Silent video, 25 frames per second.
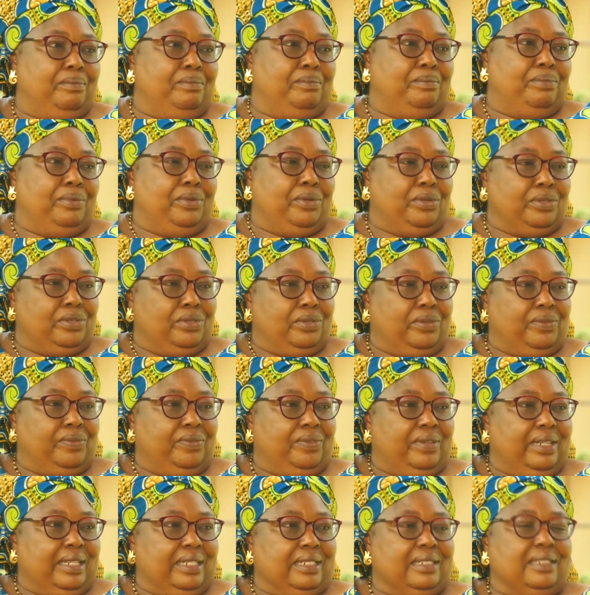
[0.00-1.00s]
plot of
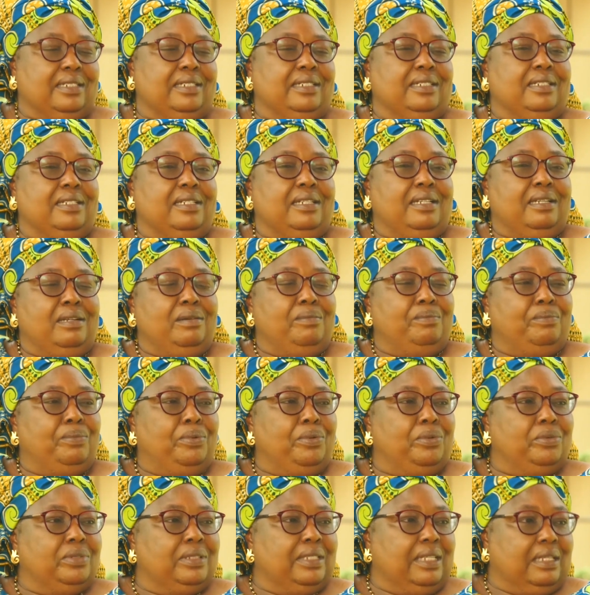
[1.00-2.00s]
land,
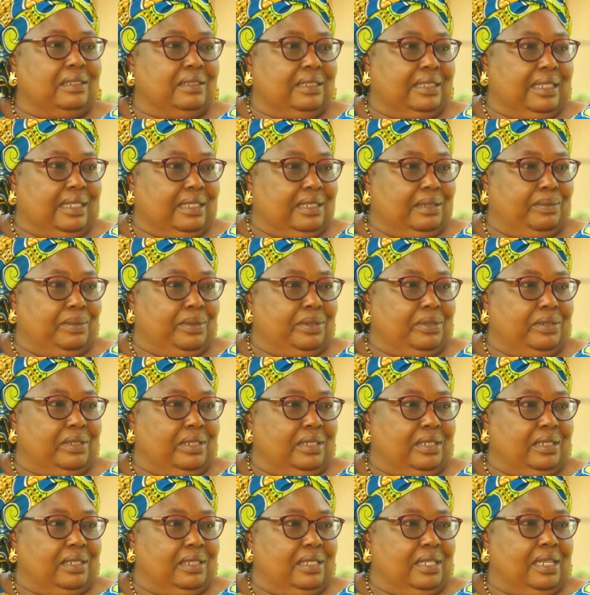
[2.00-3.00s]
pulled down that
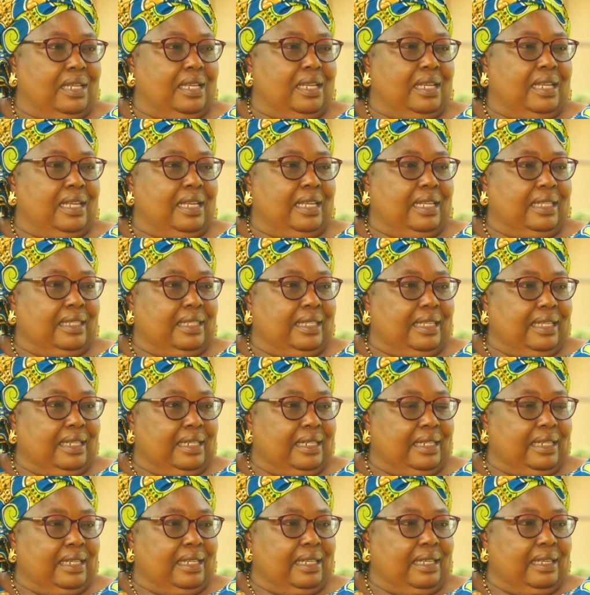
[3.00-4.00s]
building, and
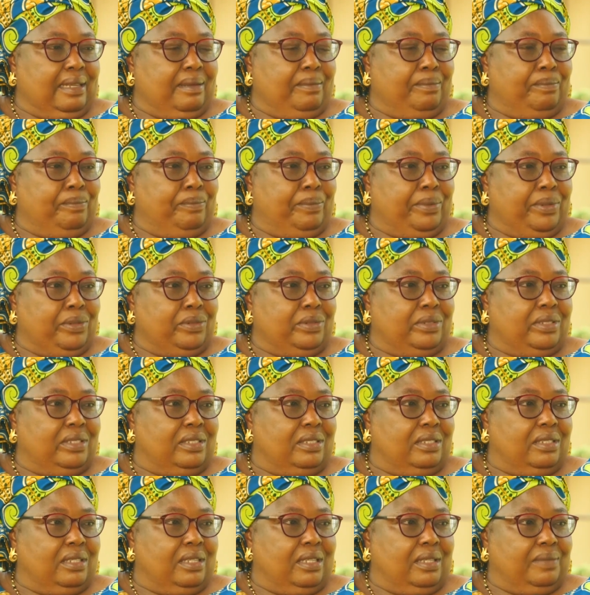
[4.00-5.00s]
then
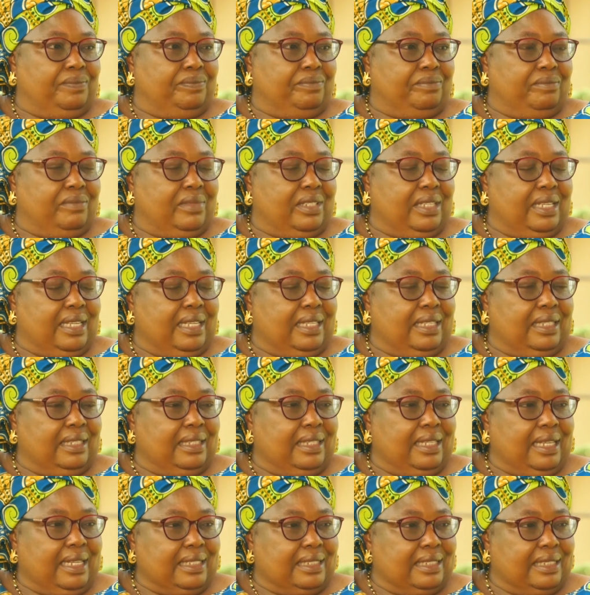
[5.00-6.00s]
built
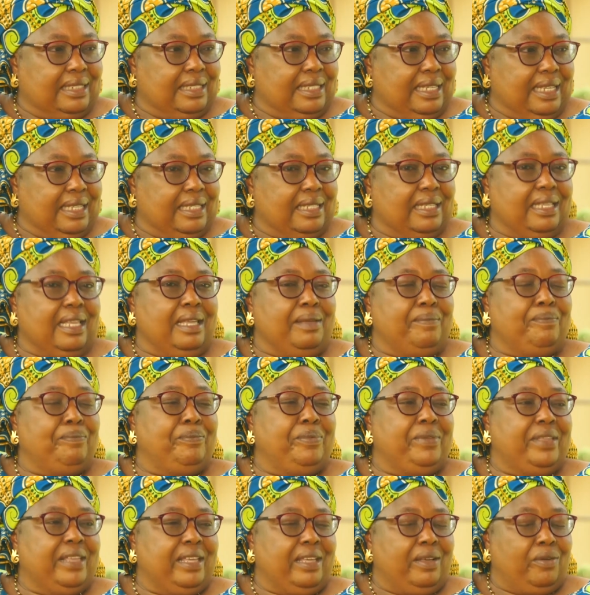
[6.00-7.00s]
that
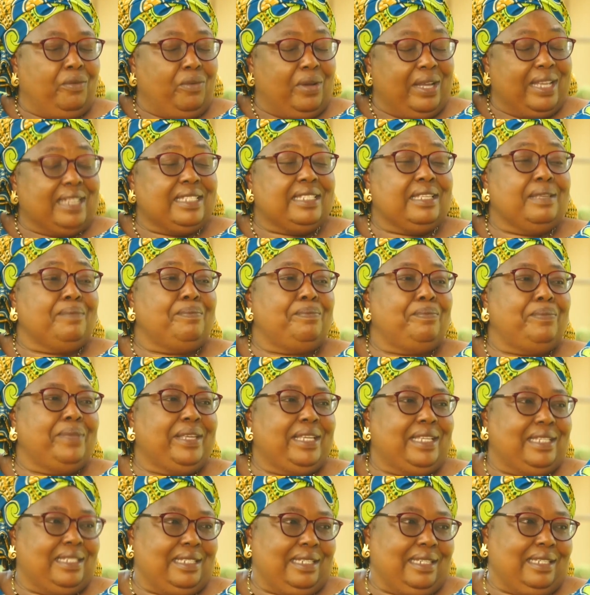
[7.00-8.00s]
quite a
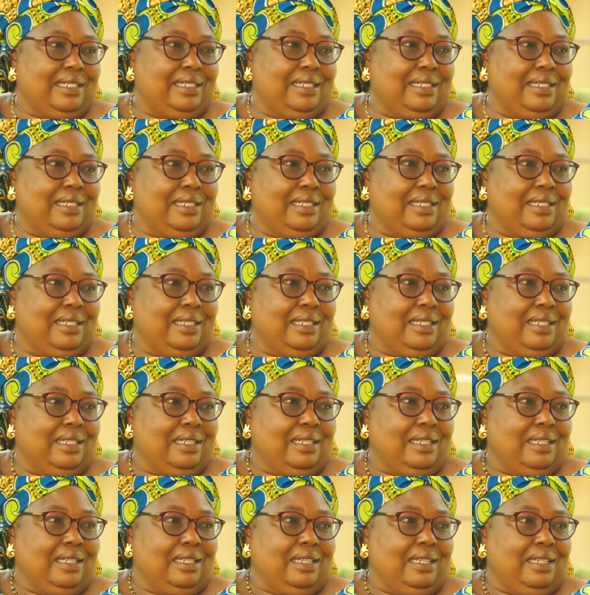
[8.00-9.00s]
big church
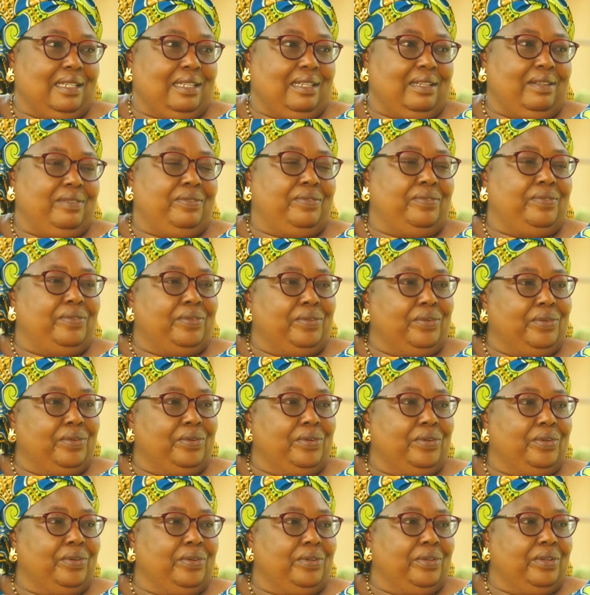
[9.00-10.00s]

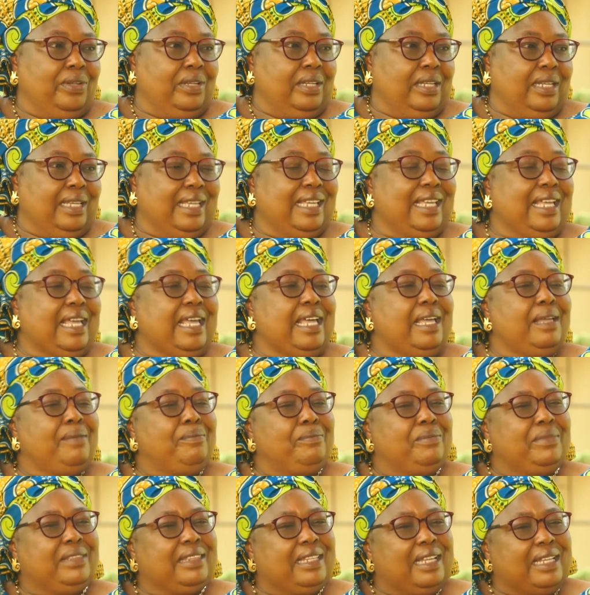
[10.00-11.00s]
for.
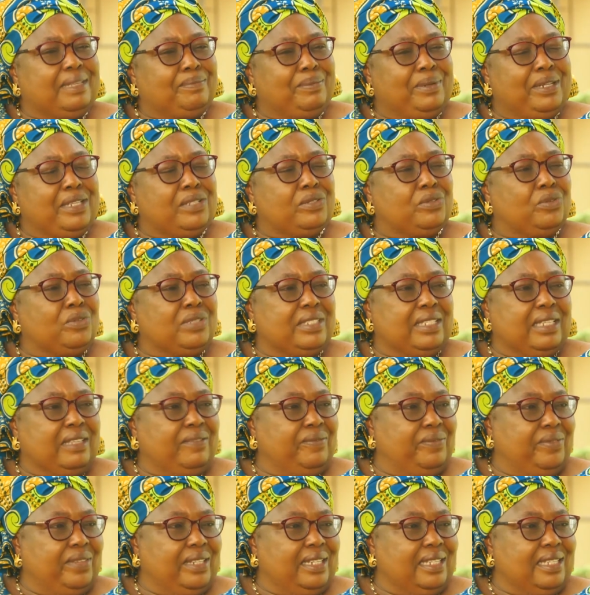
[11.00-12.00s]
That place was a
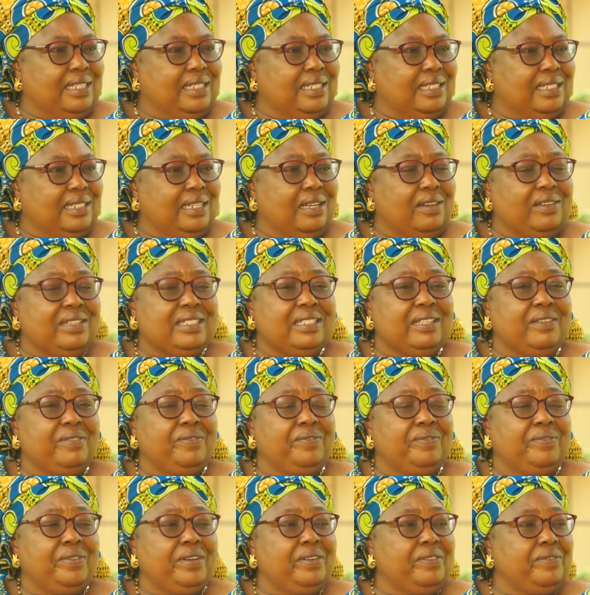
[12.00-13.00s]
village. Now it's a
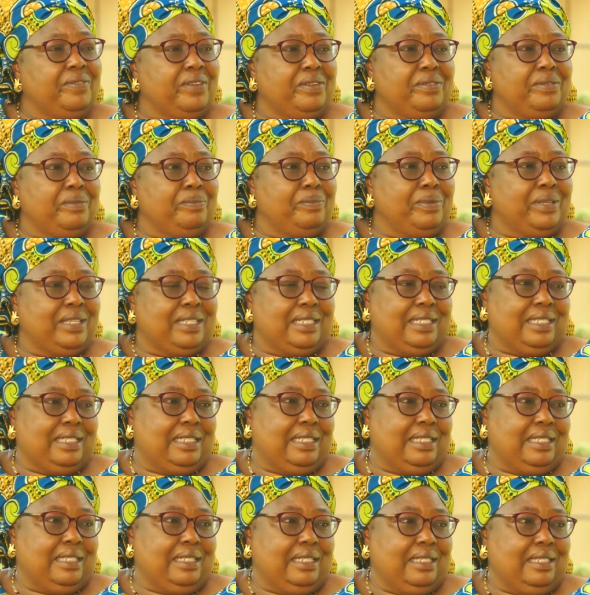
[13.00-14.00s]
very, very big
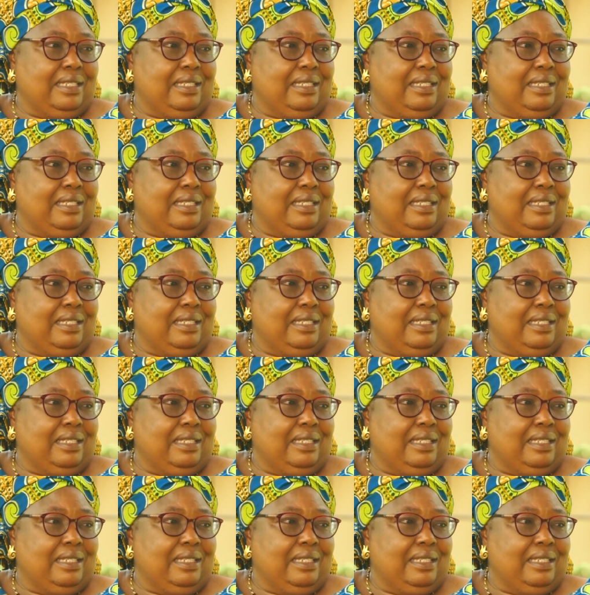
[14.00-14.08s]
city.